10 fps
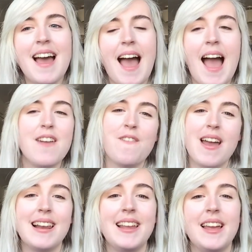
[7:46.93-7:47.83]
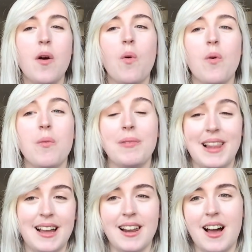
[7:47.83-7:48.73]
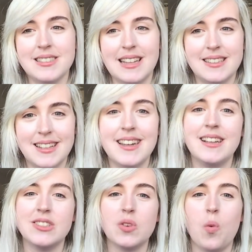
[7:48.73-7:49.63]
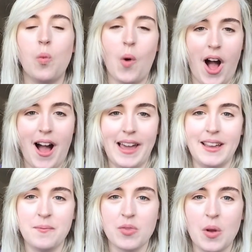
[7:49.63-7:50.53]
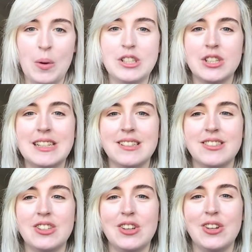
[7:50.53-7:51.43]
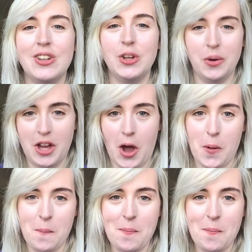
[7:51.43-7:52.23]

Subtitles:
And finally, that last letter is Y, which is Yu-Gi-Oh!